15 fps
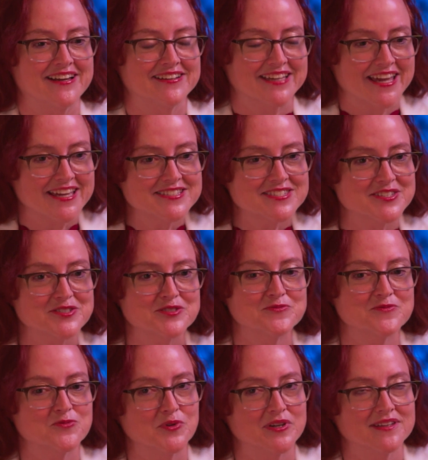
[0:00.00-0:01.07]
cases
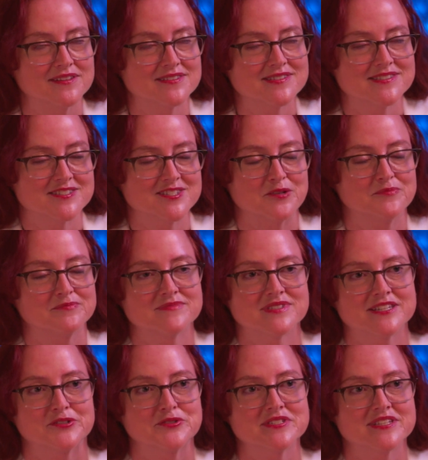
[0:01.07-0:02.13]
with some
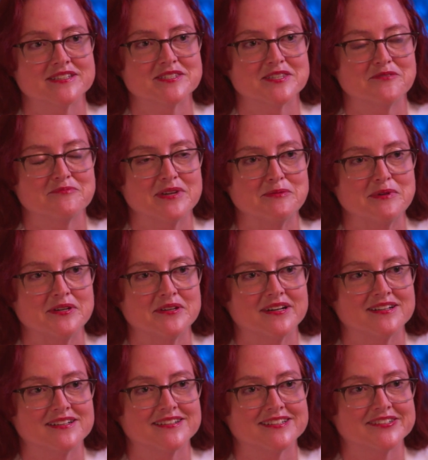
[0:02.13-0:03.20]
skill sets that maybe
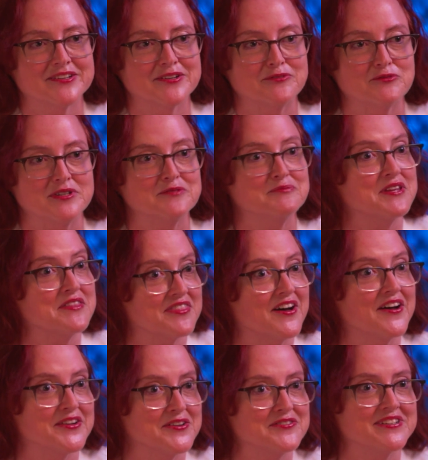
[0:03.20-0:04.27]
wouldn't be
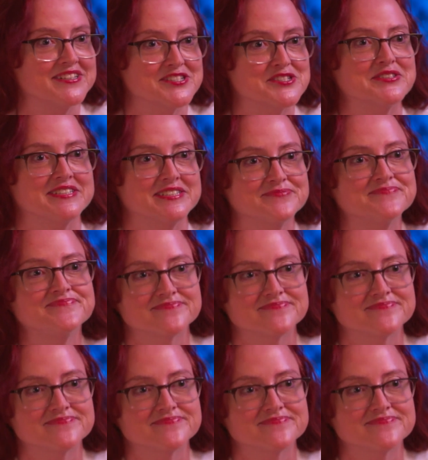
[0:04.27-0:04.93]
thought of initially.